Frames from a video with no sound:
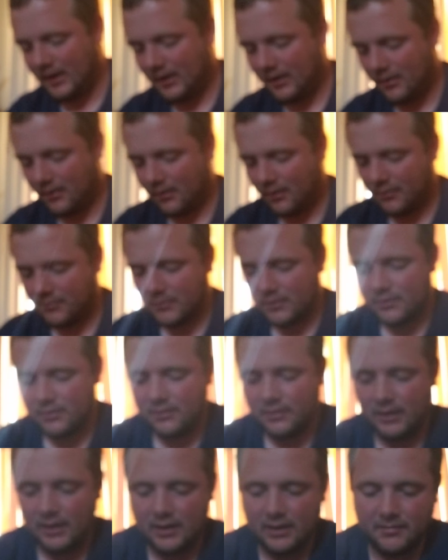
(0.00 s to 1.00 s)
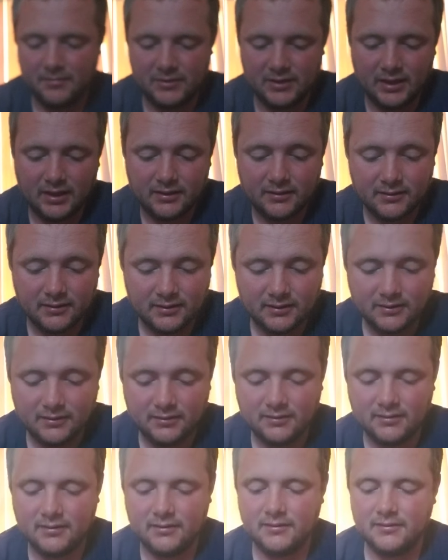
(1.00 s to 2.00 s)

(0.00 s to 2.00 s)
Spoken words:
Oddworld, Abe's Exodus.